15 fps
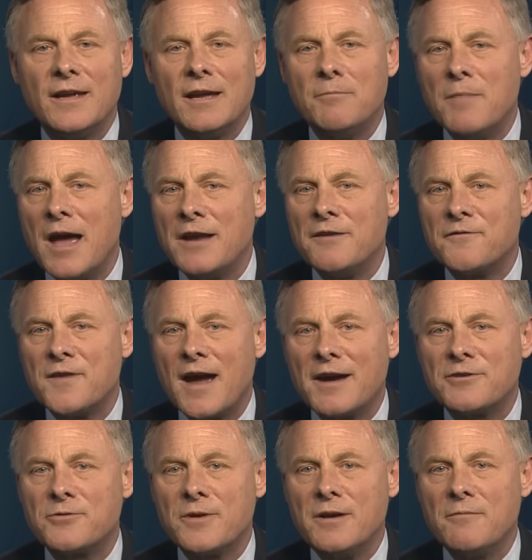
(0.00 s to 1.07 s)
in
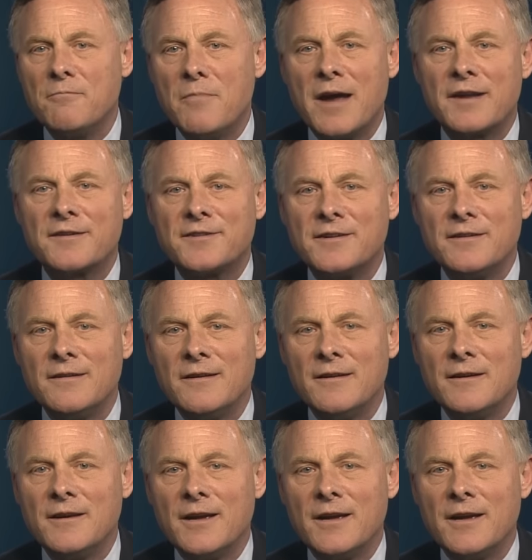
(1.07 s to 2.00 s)
manufacturing, medicine,